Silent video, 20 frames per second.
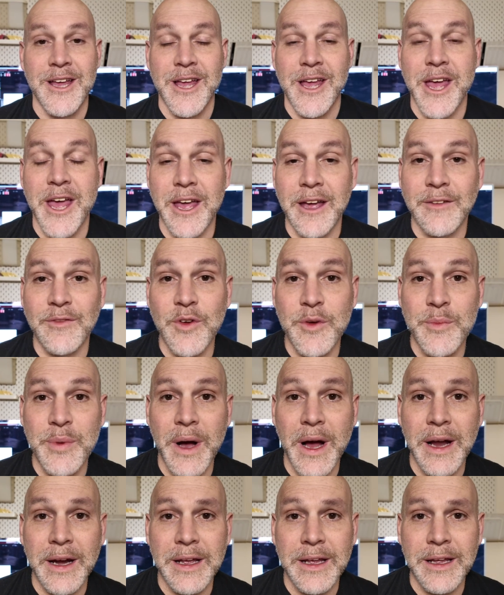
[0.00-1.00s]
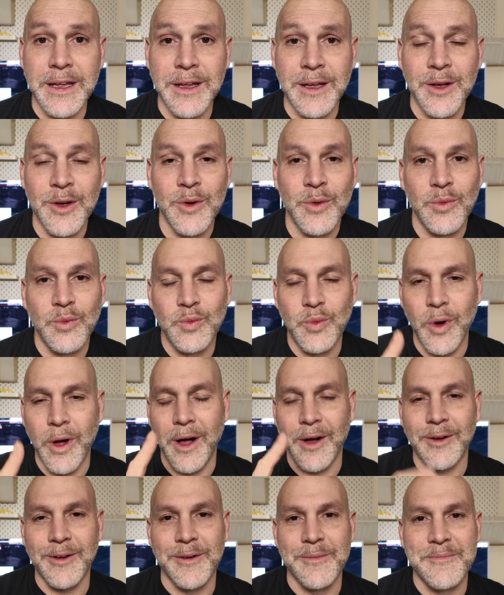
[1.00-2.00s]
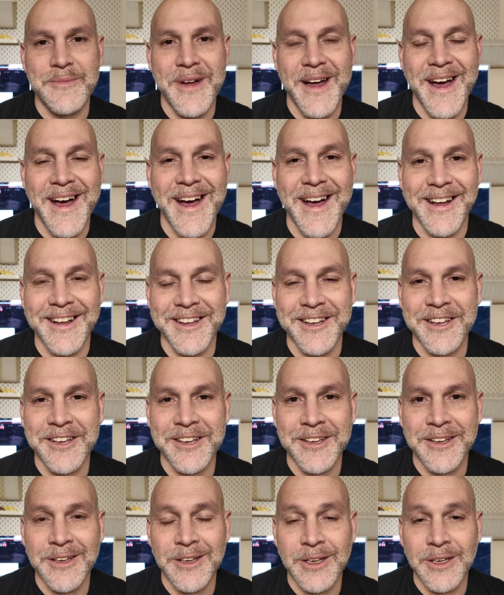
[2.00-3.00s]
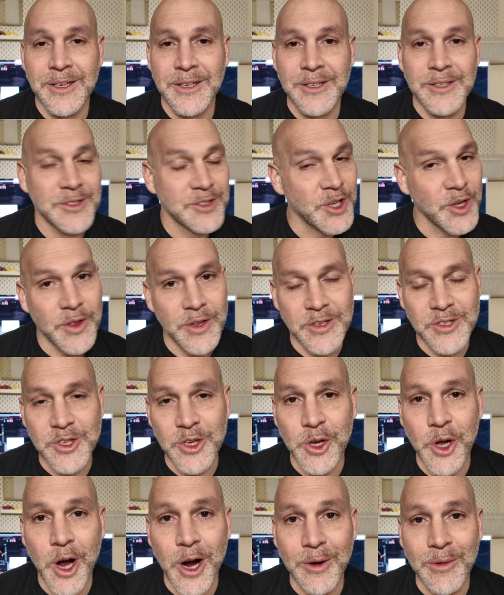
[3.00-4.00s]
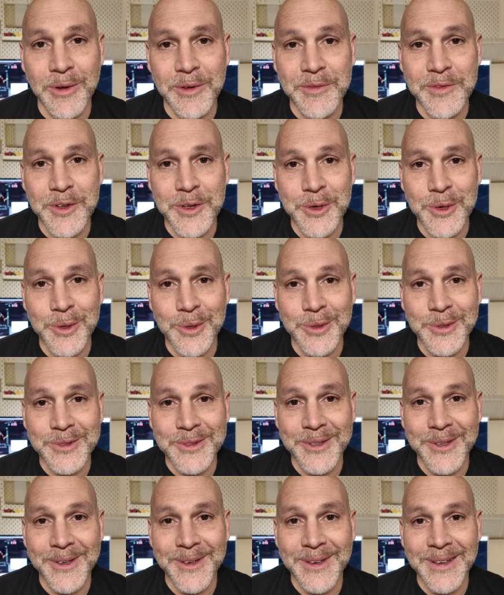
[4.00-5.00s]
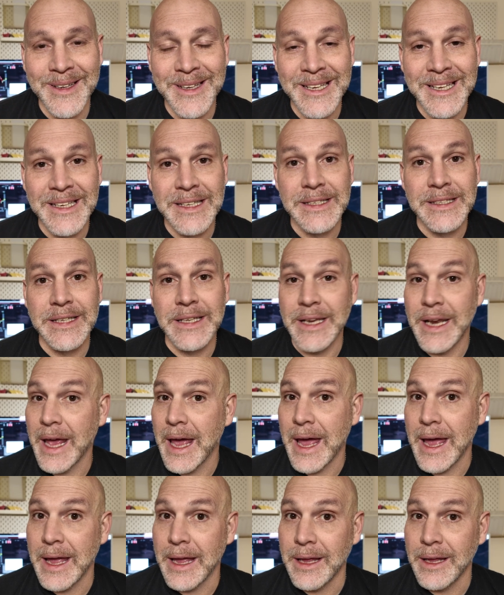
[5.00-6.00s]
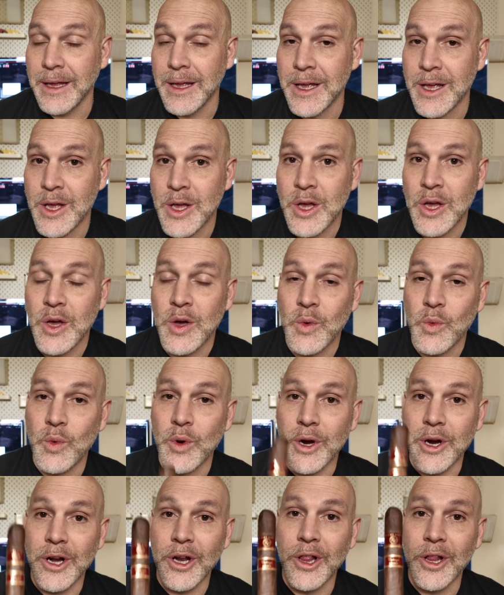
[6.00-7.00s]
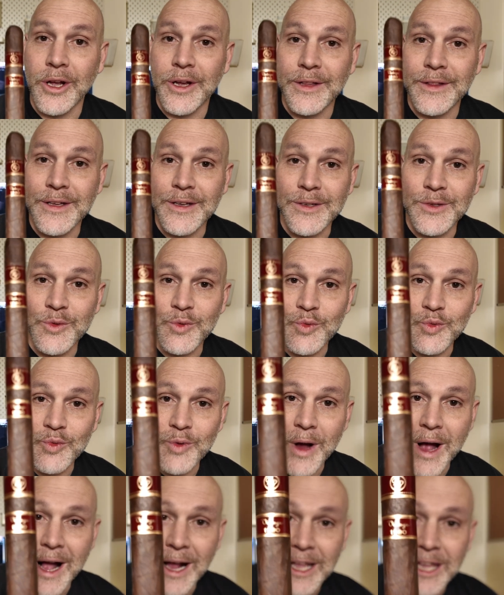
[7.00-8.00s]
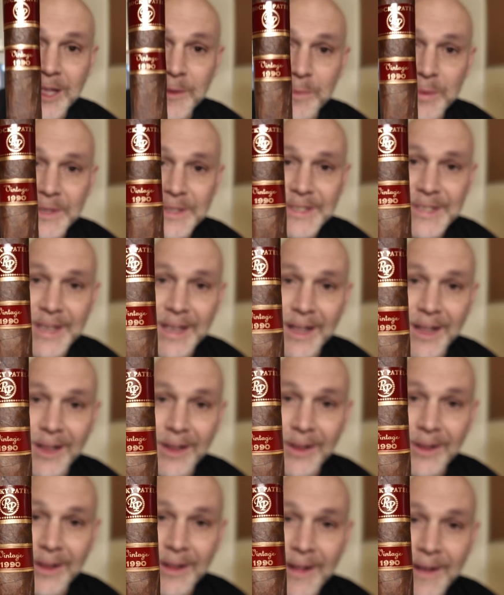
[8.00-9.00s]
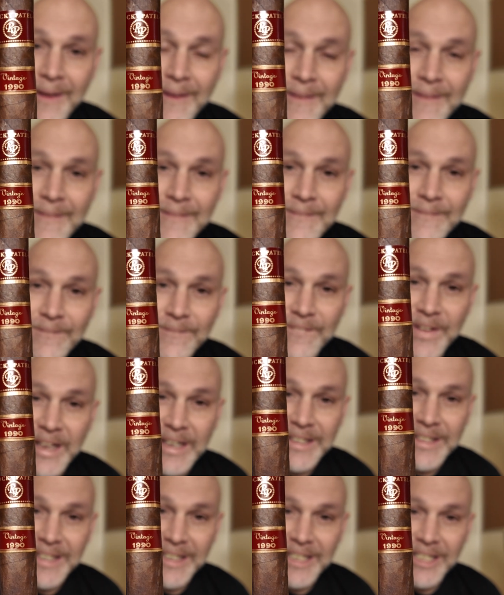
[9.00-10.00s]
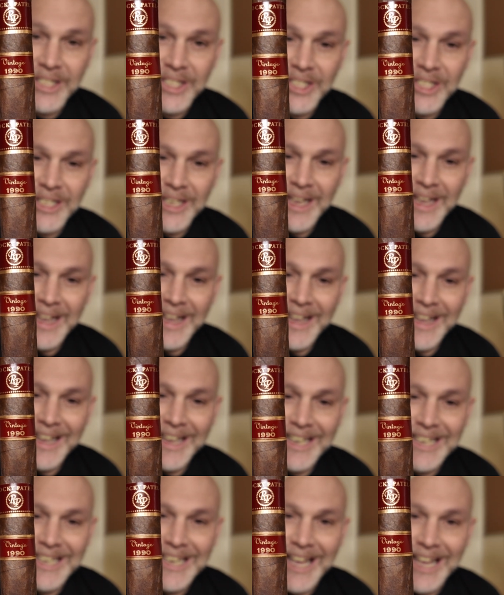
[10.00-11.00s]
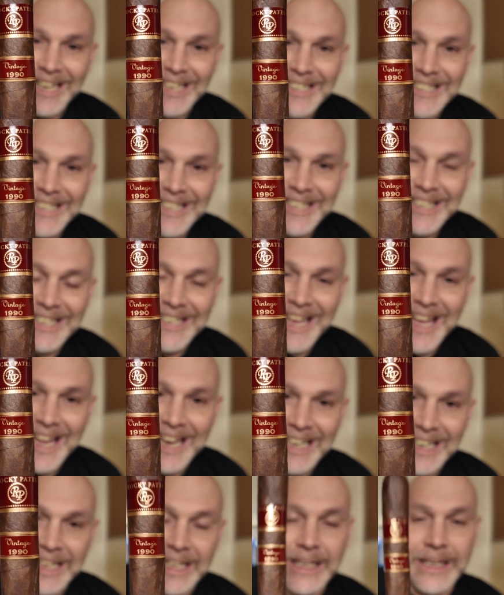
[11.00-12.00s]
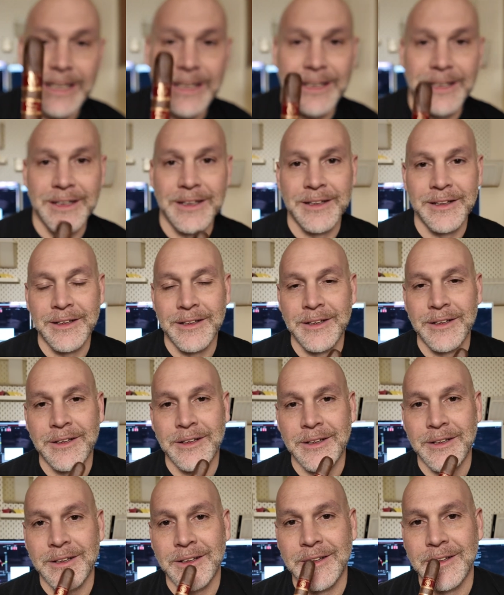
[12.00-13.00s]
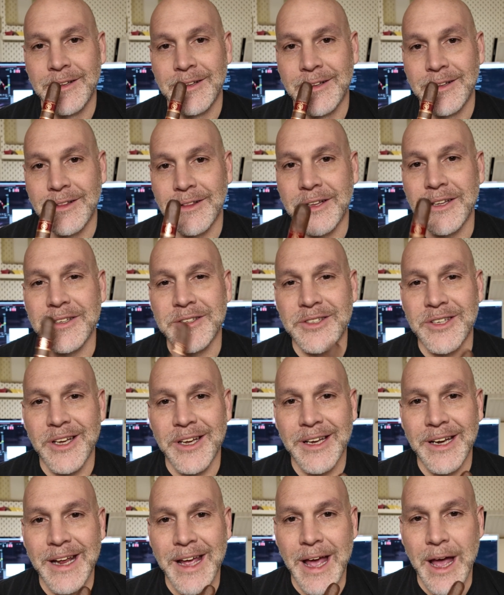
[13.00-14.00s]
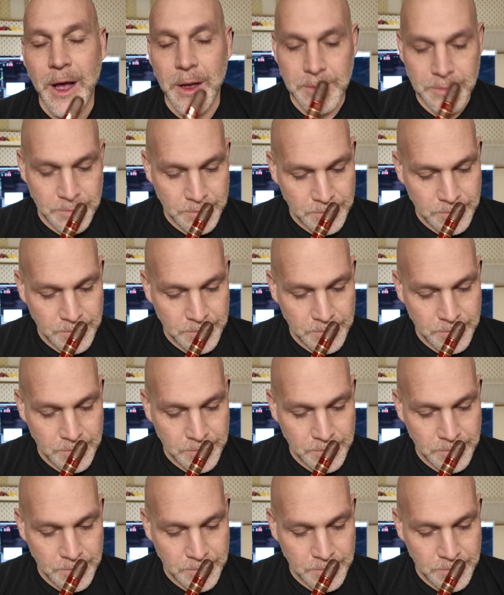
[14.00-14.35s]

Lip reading: Hey everybody, welcome back to the Cigar Reviews. Today, we're going to look at this Rocky Patel Vintage 1990. Let's check it out.